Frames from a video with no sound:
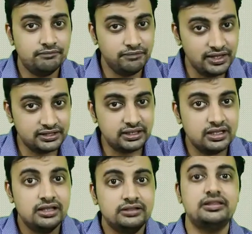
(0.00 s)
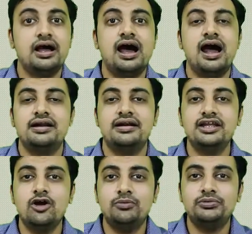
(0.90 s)
with the
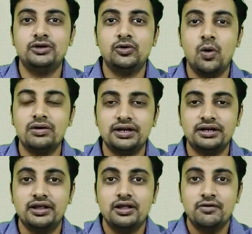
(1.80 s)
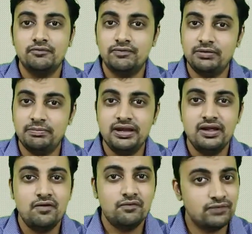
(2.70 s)
hardening of the concrete will
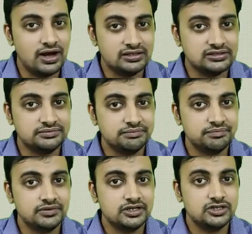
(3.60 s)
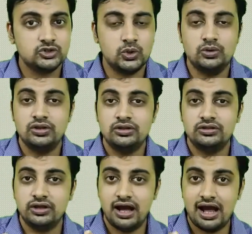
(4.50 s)
be fast. So
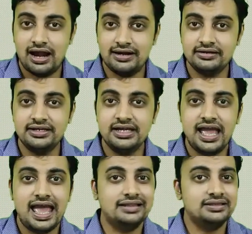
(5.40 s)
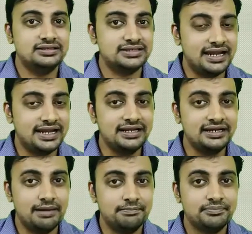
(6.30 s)
the hardening and the setting
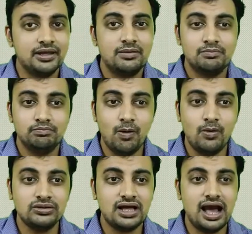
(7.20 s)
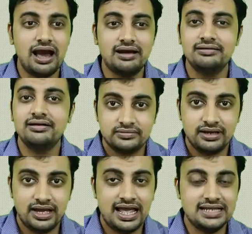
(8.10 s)
time both are
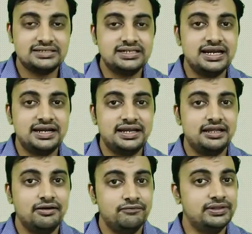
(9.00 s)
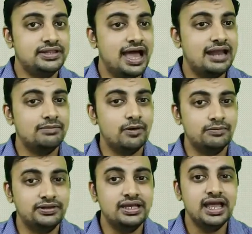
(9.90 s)
accelerating with the help
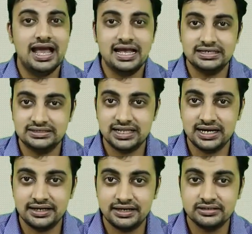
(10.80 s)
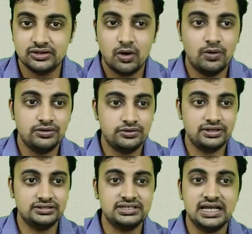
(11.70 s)
of the accelerators, or you
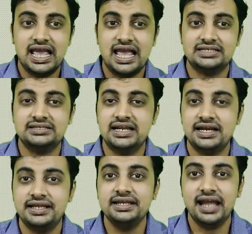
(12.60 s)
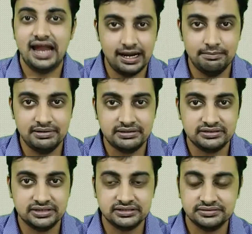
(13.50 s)
can say accelerating
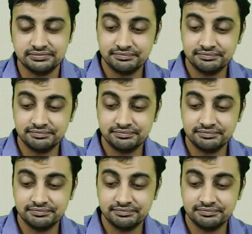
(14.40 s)
admixtures.